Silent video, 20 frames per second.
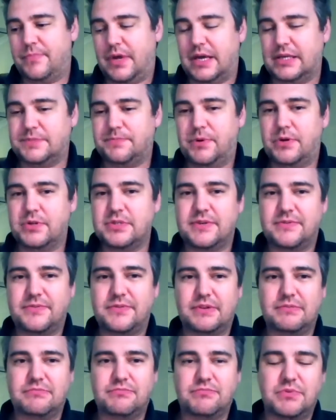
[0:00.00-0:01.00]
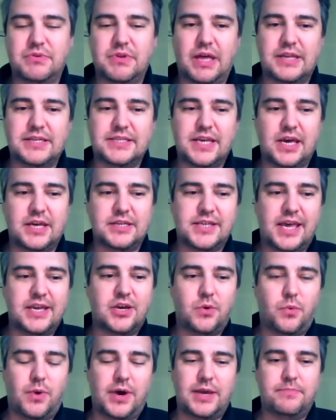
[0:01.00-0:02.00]
suppose if a
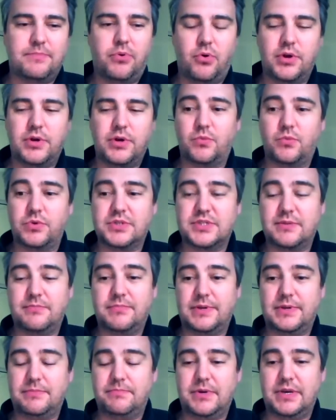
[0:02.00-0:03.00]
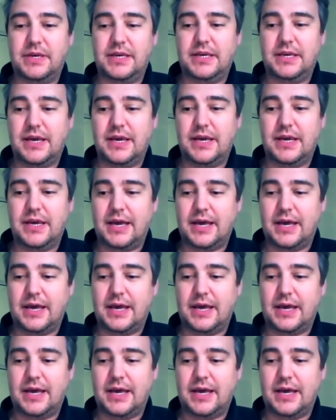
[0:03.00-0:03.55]
takeaway point would simply be,